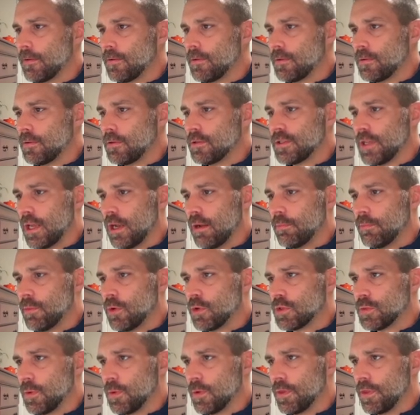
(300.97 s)
you set up
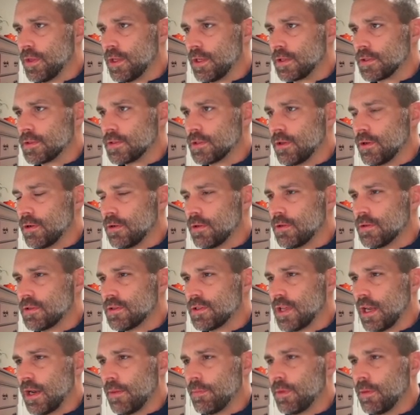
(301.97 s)
multiple things. So you
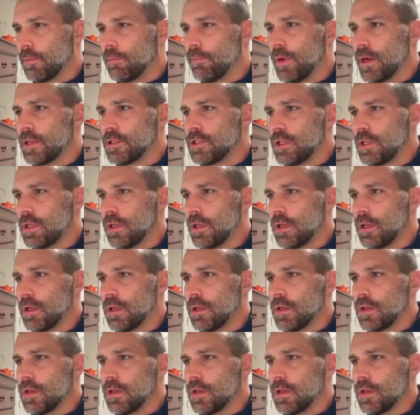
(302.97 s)
set up the budget.